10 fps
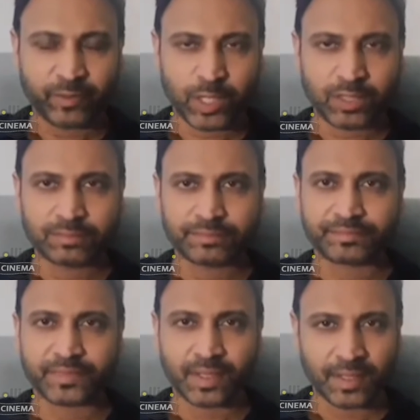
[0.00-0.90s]
Hey everyone,
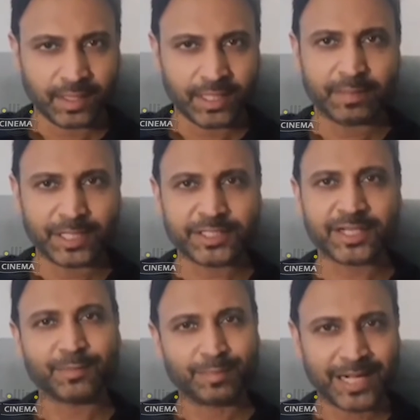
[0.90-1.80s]
ee
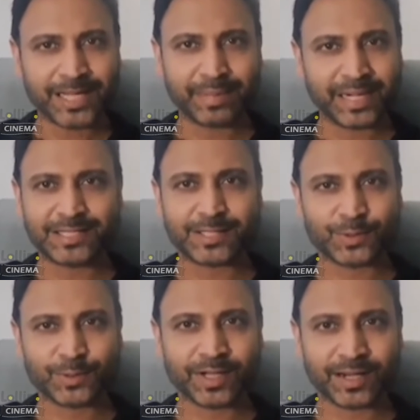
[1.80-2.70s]
madhya nenu malli pelli
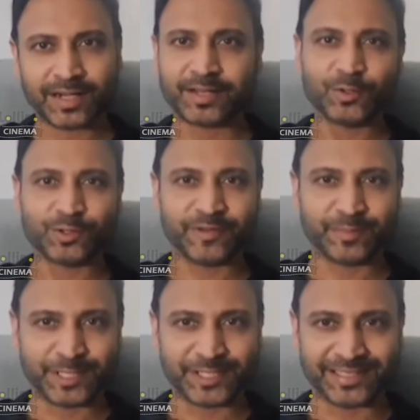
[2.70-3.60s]
chesukuntunnanani news
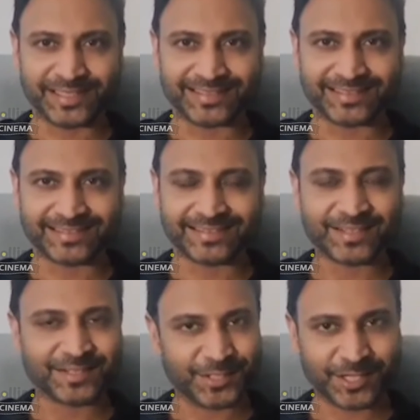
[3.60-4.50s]
vinipichindi.
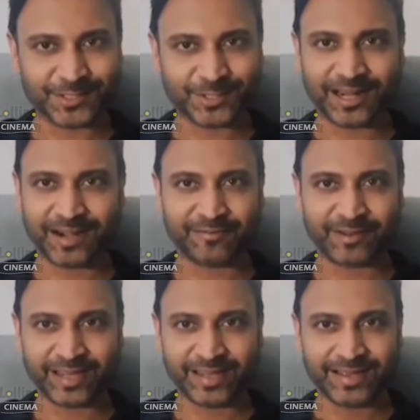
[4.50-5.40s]
Just to
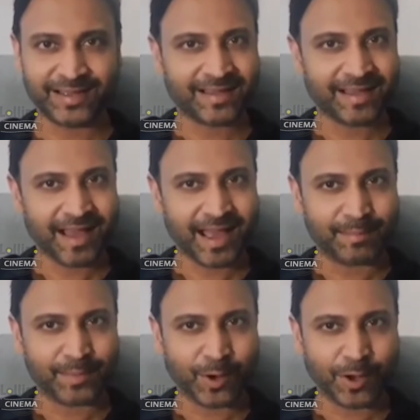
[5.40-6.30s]
clarify,
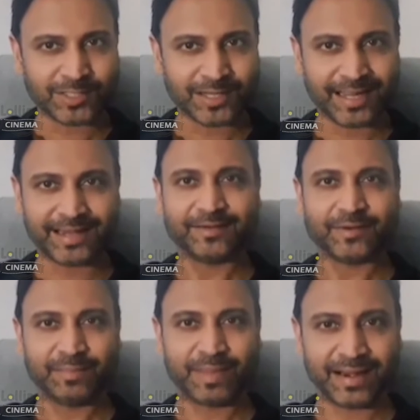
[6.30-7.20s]
I am not
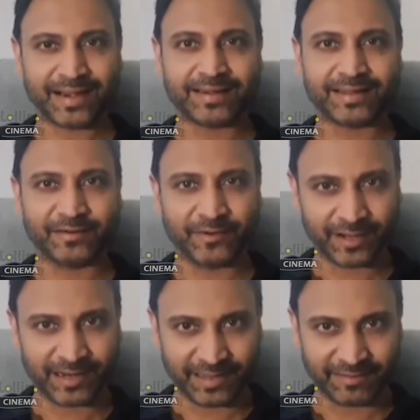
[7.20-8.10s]
getting remarried in
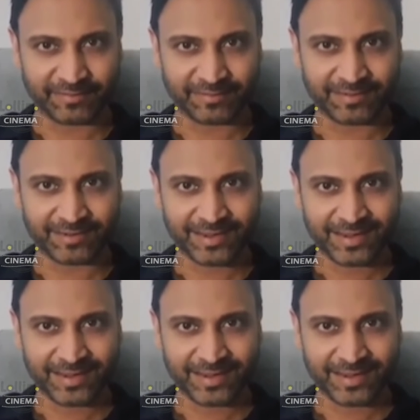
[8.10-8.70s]
real life.